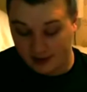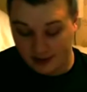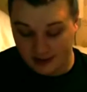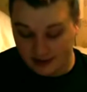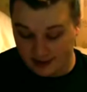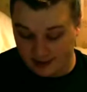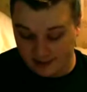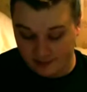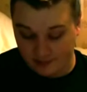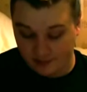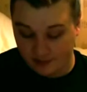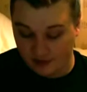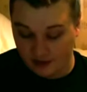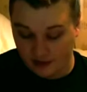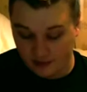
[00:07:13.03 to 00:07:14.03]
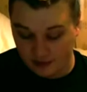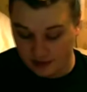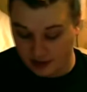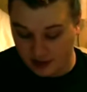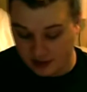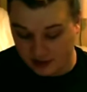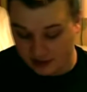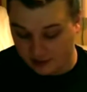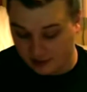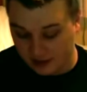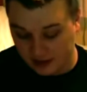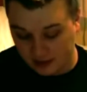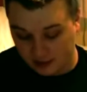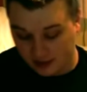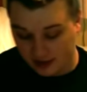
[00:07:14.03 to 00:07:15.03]
Other
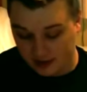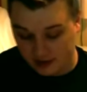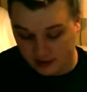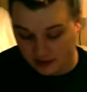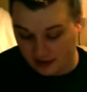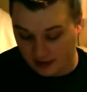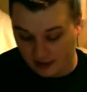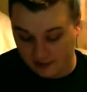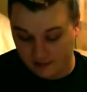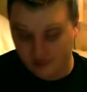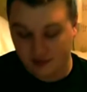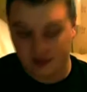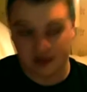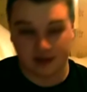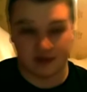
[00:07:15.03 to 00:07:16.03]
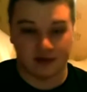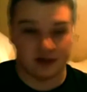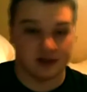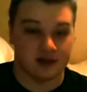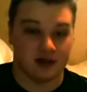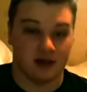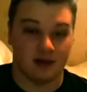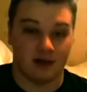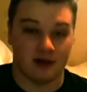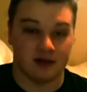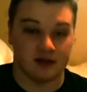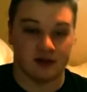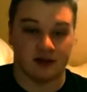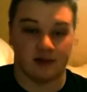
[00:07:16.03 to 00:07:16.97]
Let's Plays are going to have stuff like Starbound.